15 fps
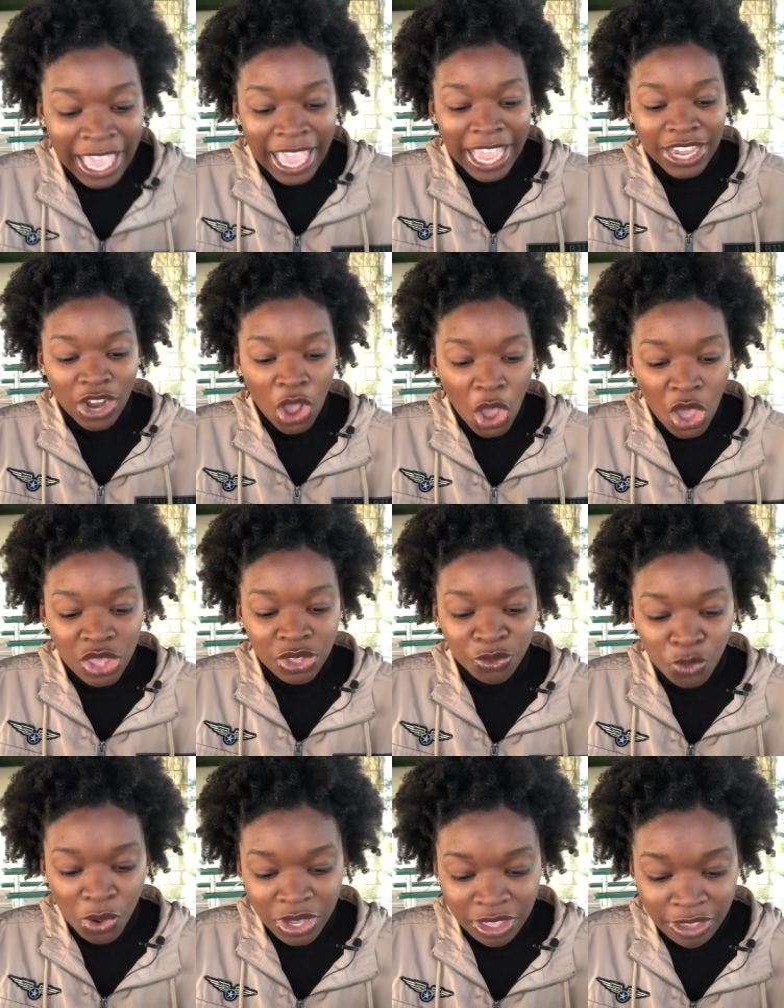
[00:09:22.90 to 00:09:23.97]
and all the
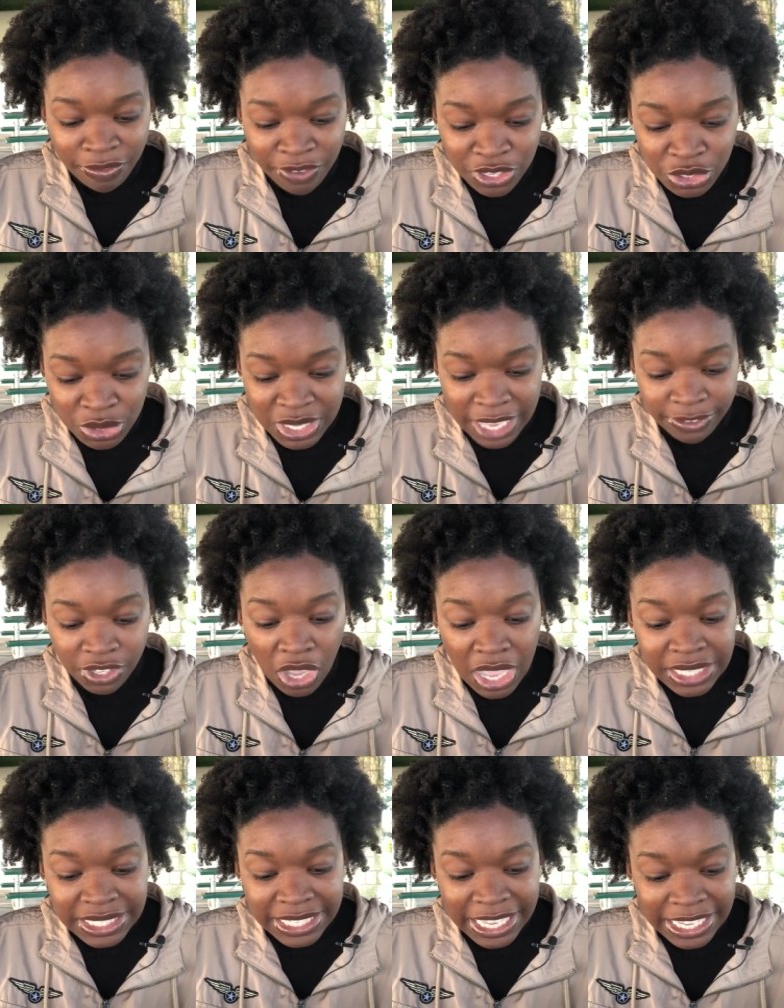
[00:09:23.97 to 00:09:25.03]
royal officials have gone
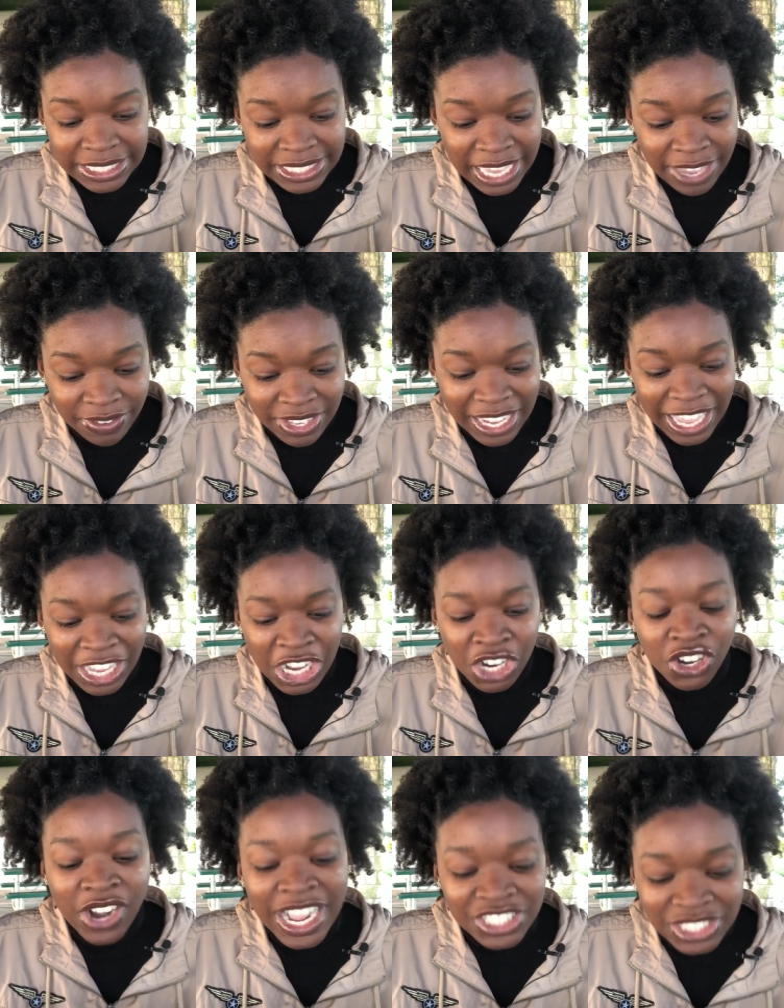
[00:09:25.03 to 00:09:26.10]
to King David and
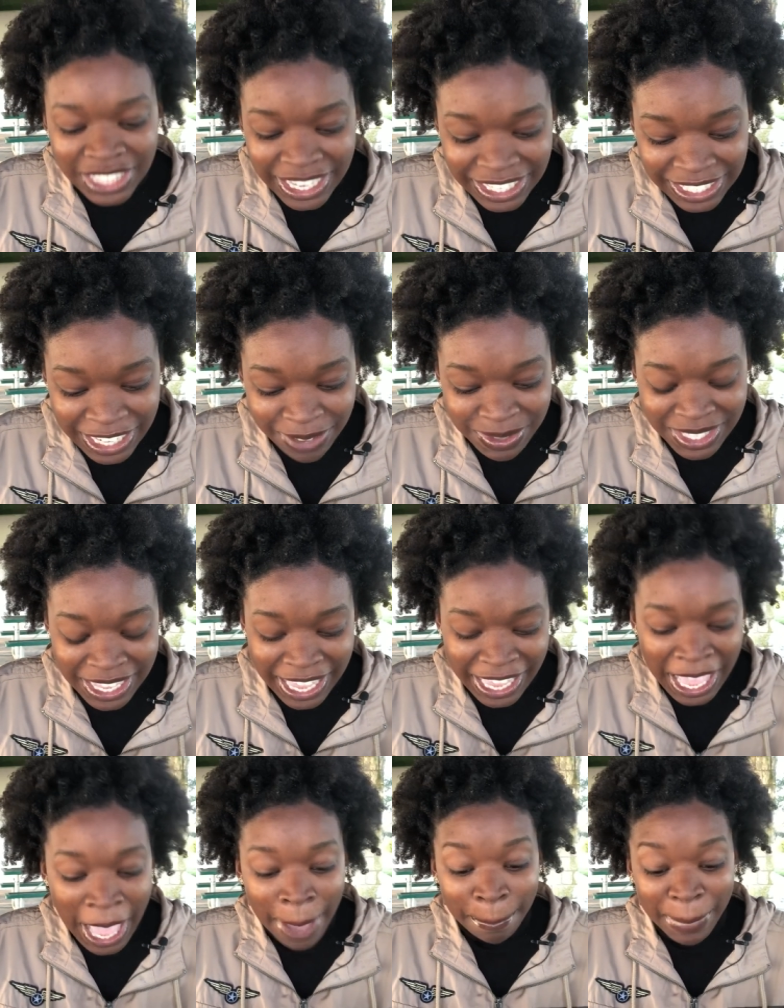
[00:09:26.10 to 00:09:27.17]
congratulated him, saying,
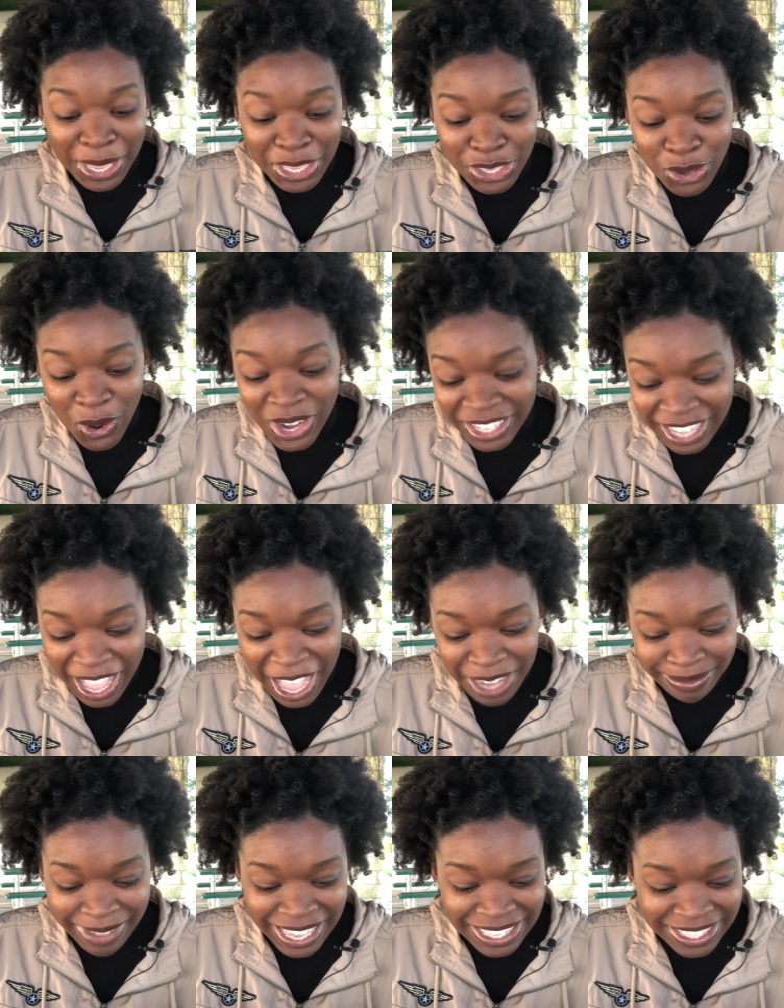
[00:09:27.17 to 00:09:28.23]
May your God
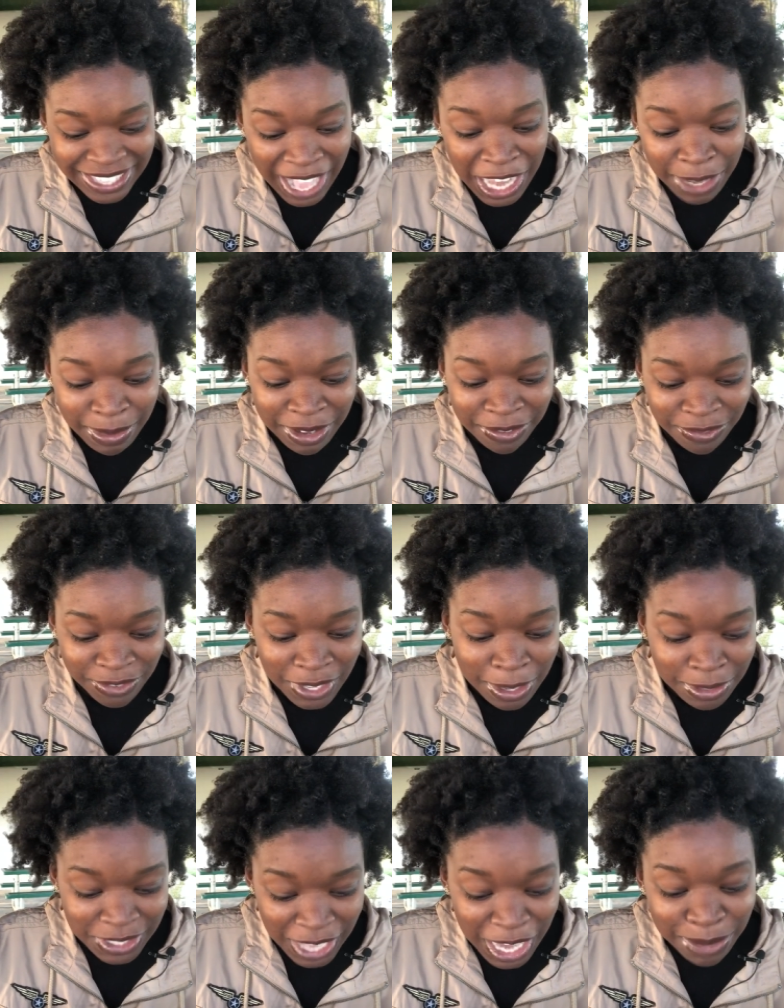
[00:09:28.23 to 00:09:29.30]
make Solomon.
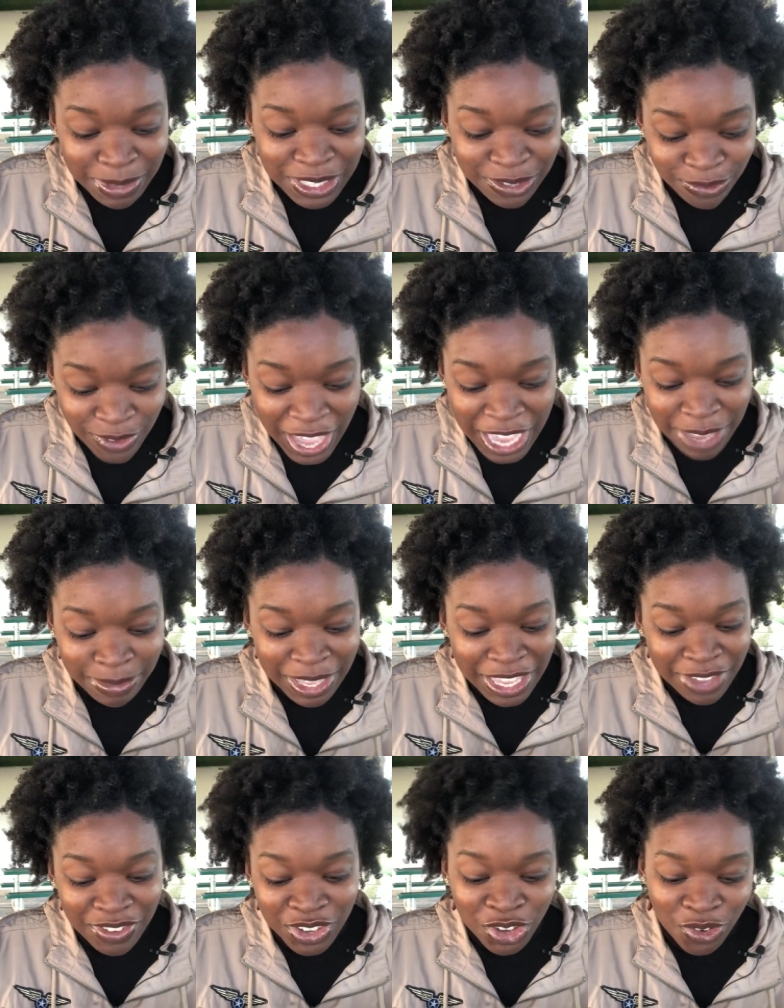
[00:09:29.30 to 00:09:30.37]
Solomon's fame
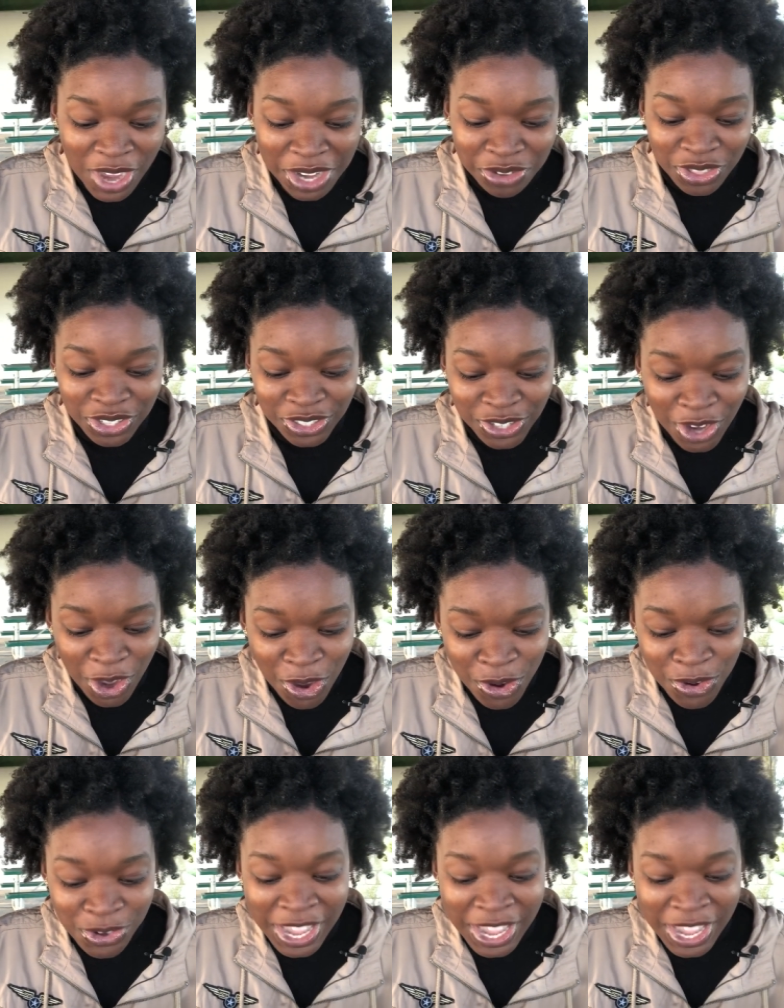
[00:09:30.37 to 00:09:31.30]
even greater than your own,